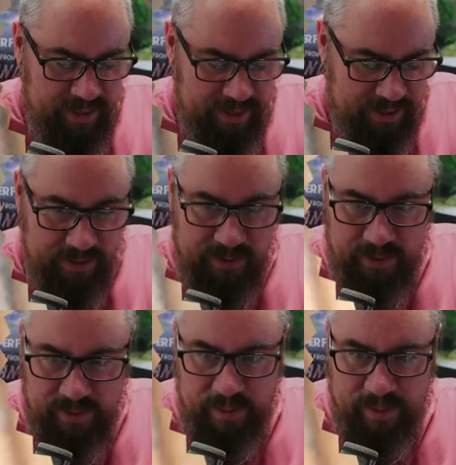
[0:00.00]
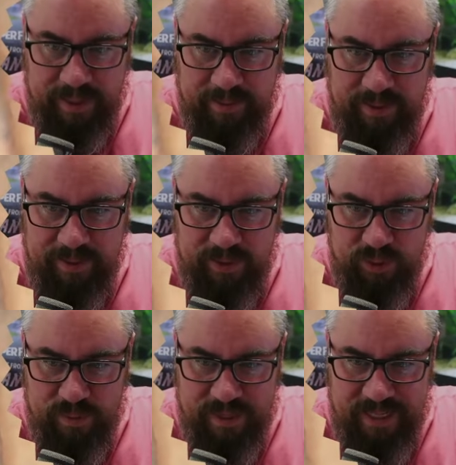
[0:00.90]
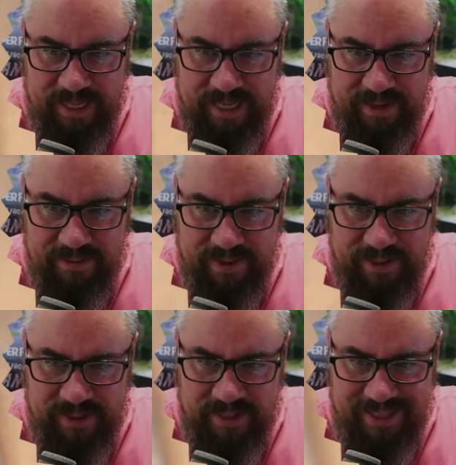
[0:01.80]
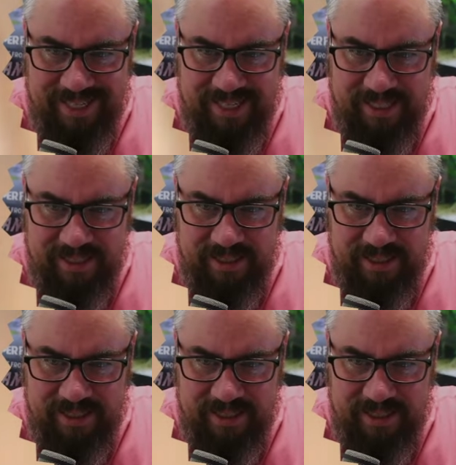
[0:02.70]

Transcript: So I don't know if we'll be able to zoom in any further than that.